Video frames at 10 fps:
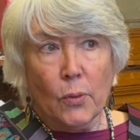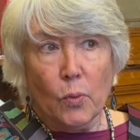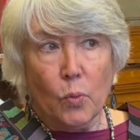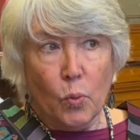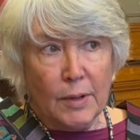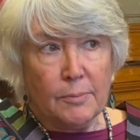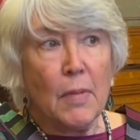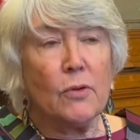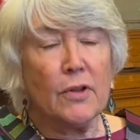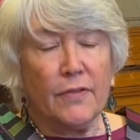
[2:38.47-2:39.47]
what
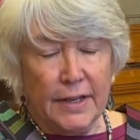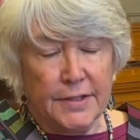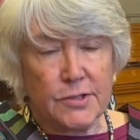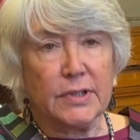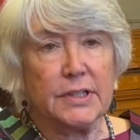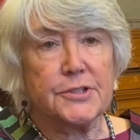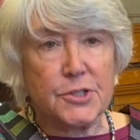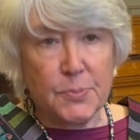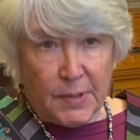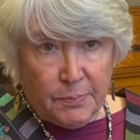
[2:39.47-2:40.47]
motivates religious
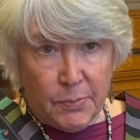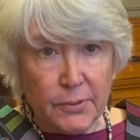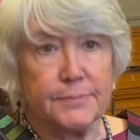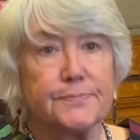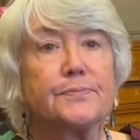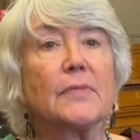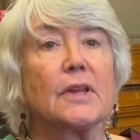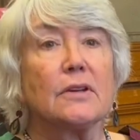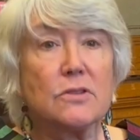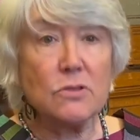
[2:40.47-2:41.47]
people
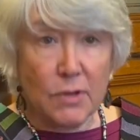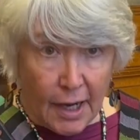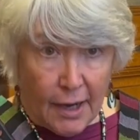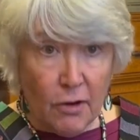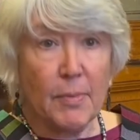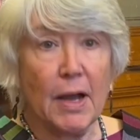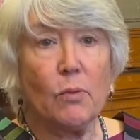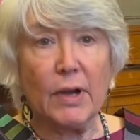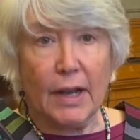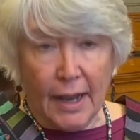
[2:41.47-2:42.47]
to care about
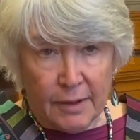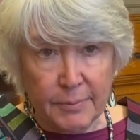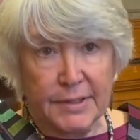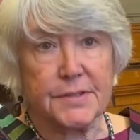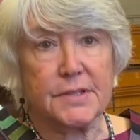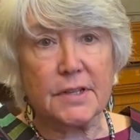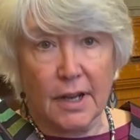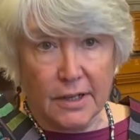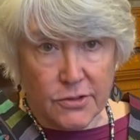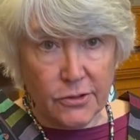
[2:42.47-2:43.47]
what happens to
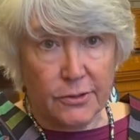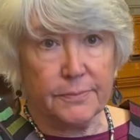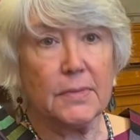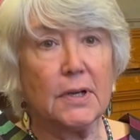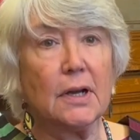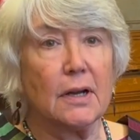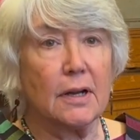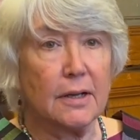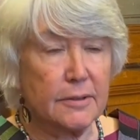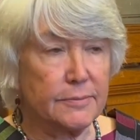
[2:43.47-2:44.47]
nature
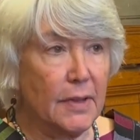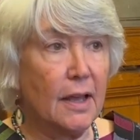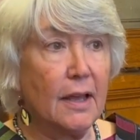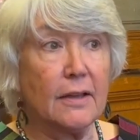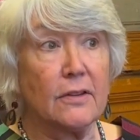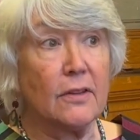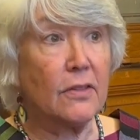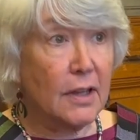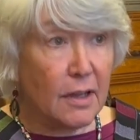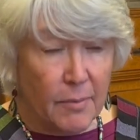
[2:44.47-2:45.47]
and to
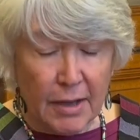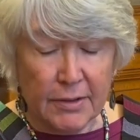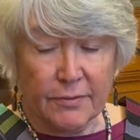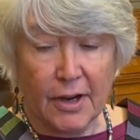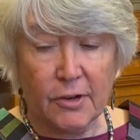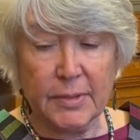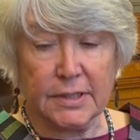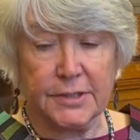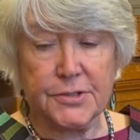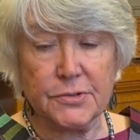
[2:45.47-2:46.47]
think about environmental
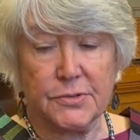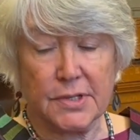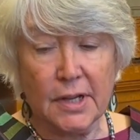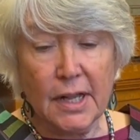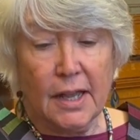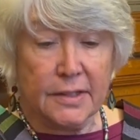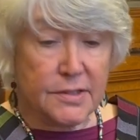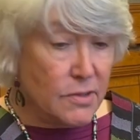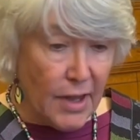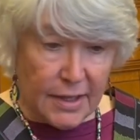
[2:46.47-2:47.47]
issues. And
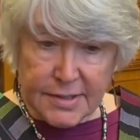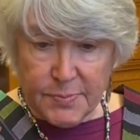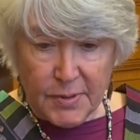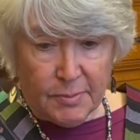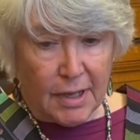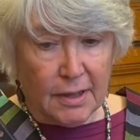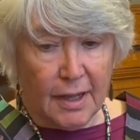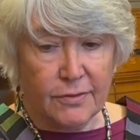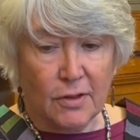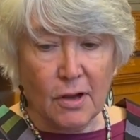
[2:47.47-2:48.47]
so that's been my
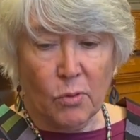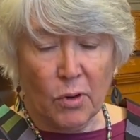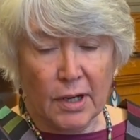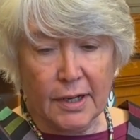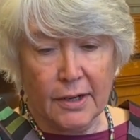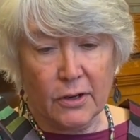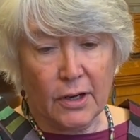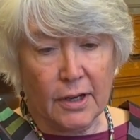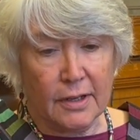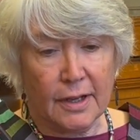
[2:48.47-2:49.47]
lifelong work here,
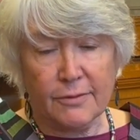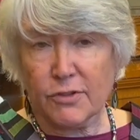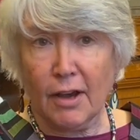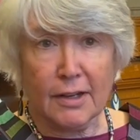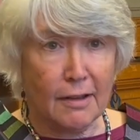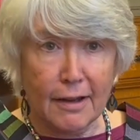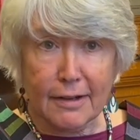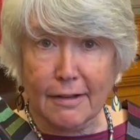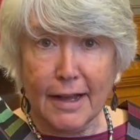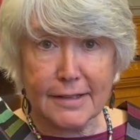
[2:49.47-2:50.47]
and I've taught a lot of
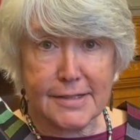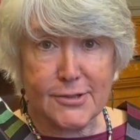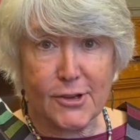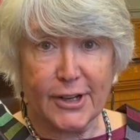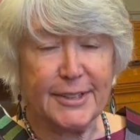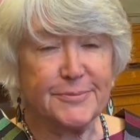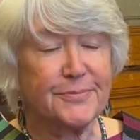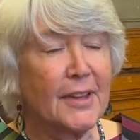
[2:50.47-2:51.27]
classes on it.